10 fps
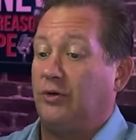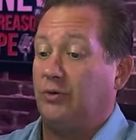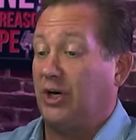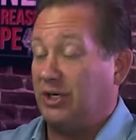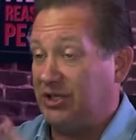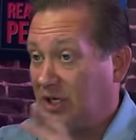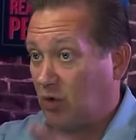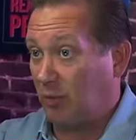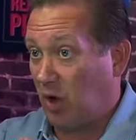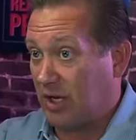We're going to
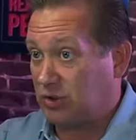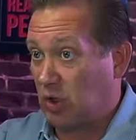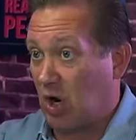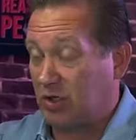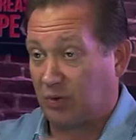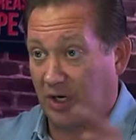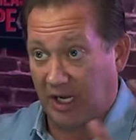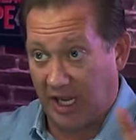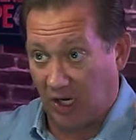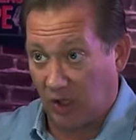decriminalize drugs. We're going to
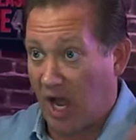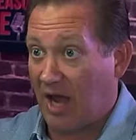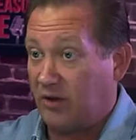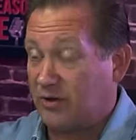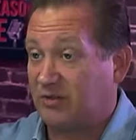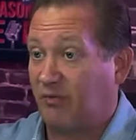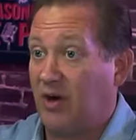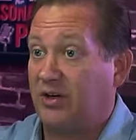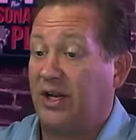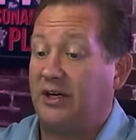get a lot of those
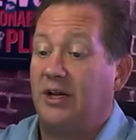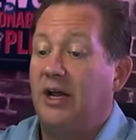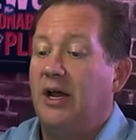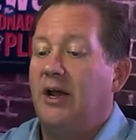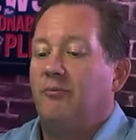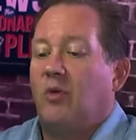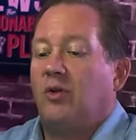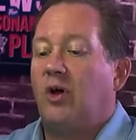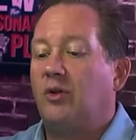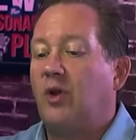funding. A
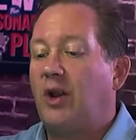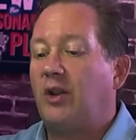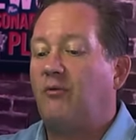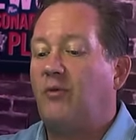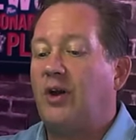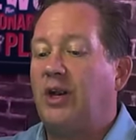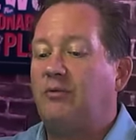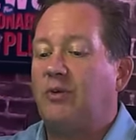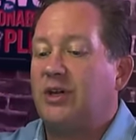lot of the funding for